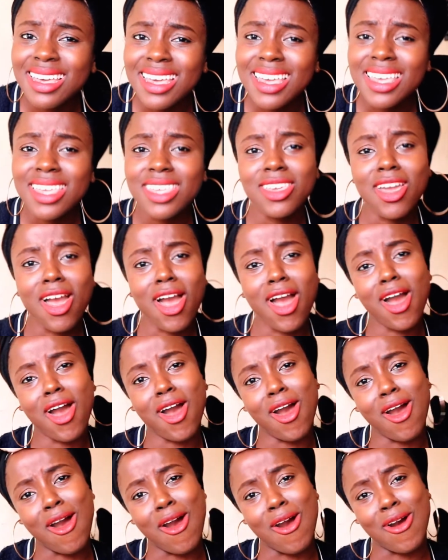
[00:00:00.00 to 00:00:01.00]
Yo,
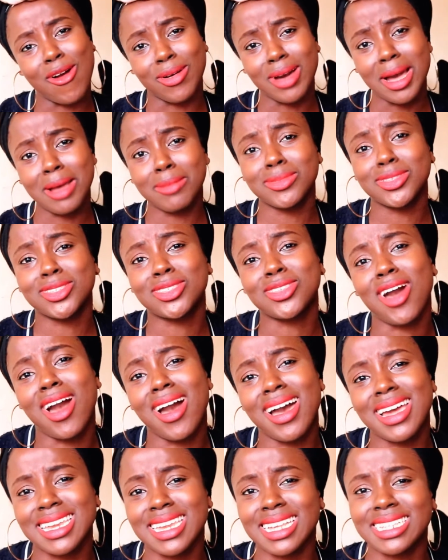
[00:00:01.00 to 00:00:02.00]
I'm
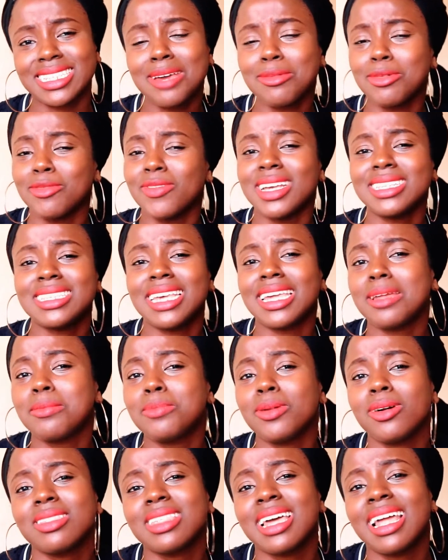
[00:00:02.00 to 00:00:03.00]
sorry, some of us ain't
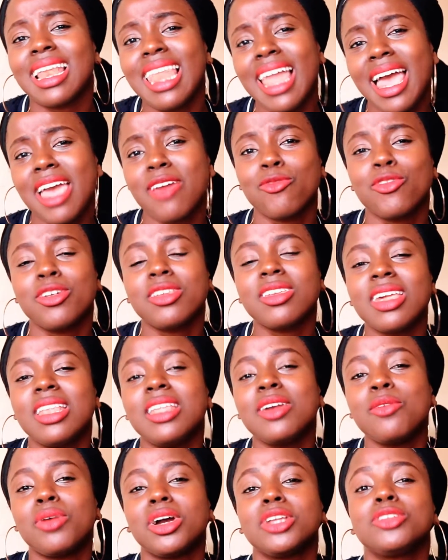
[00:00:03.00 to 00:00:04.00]
about that life. We
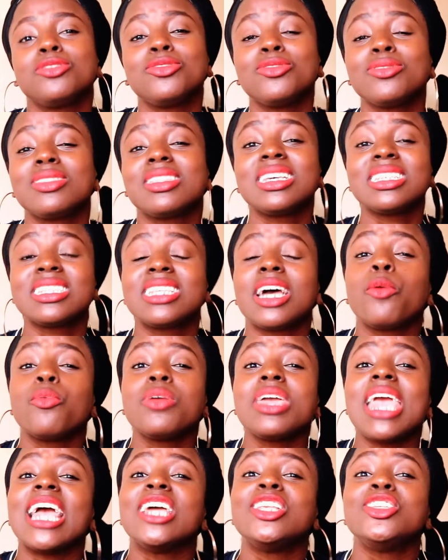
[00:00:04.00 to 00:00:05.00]
really want to do things that
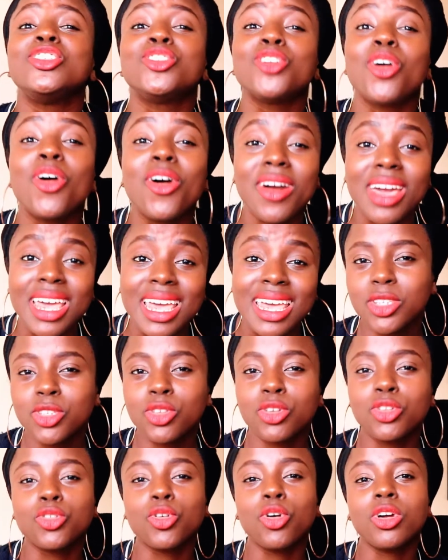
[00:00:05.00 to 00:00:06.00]
we enjoy.
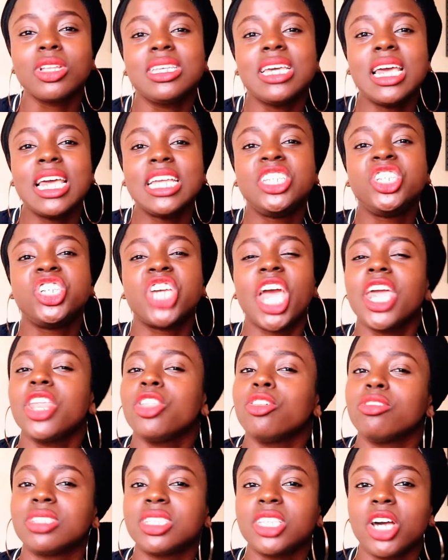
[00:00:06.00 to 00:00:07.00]
So don't chain
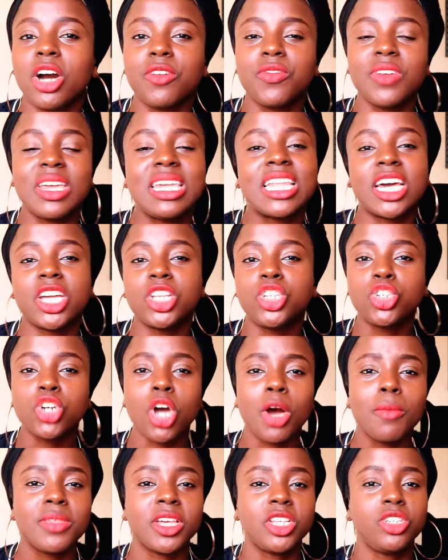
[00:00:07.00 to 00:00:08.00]
yourself in a
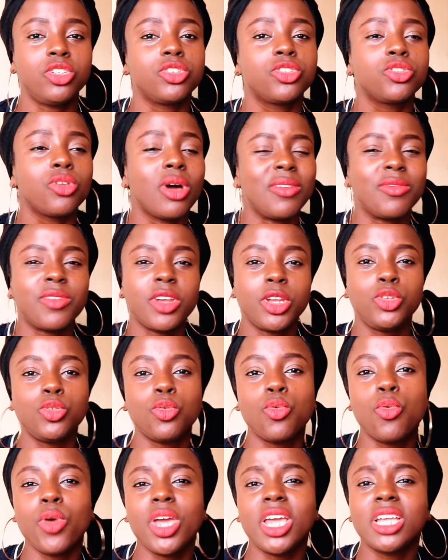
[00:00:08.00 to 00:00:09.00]
job that you're so afraid to
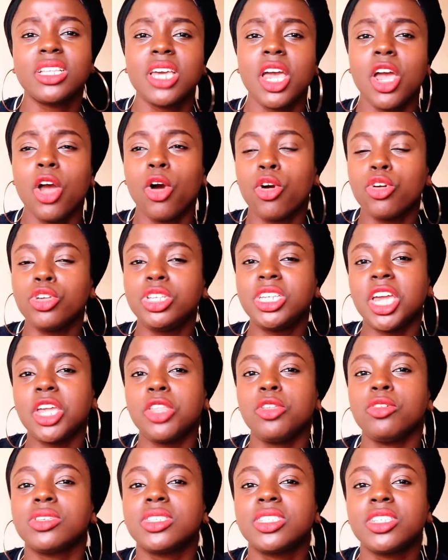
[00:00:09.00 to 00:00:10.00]
quit, or you
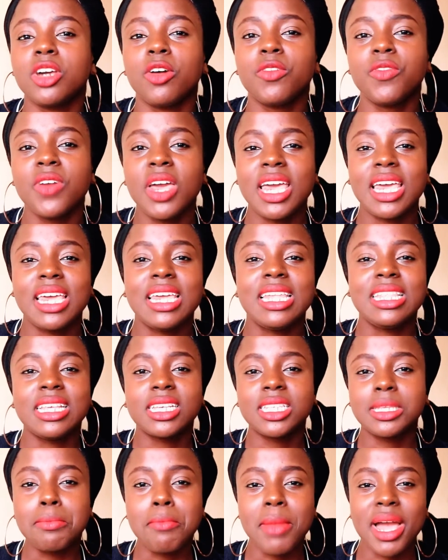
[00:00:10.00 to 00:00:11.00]
chain yourself in
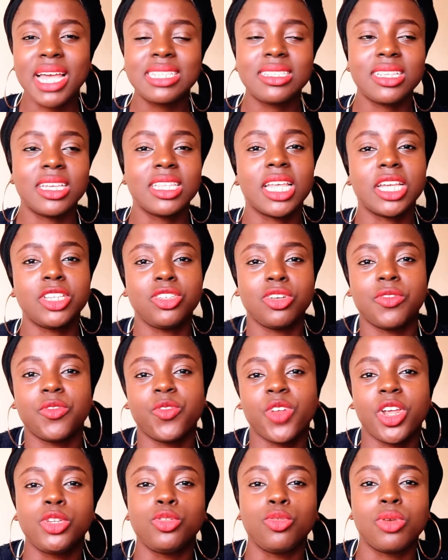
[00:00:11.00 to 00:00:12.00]
this mindset that you're
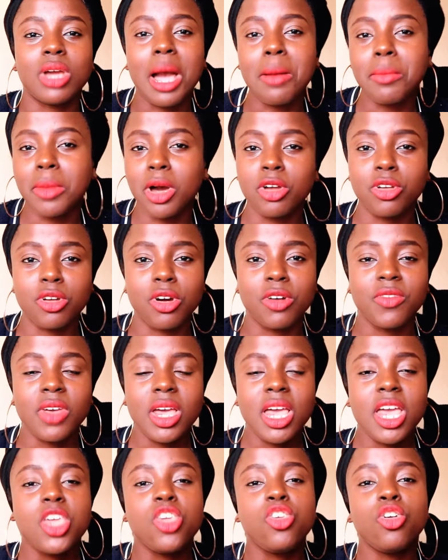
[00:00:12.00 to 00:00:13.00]
afraid to come out of.
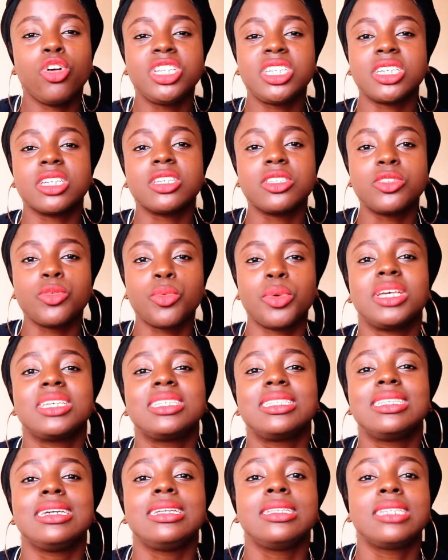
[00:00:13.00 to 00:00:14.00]
You're just
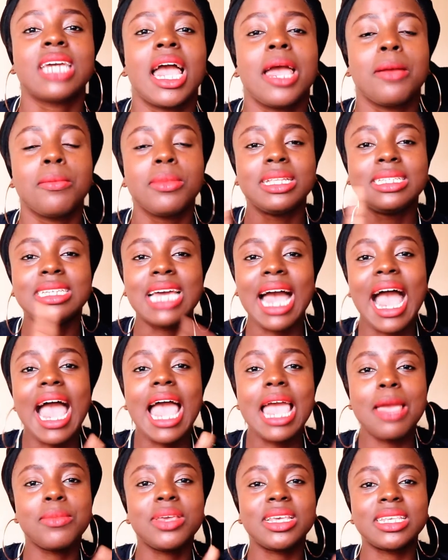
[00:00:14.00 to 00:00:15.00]
wasting time.
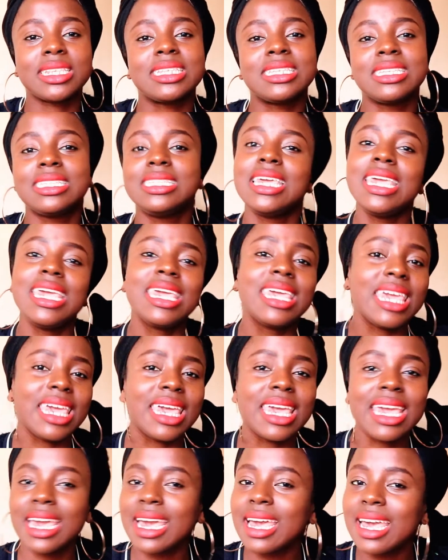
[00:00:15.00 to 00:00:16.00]
Time is ticking.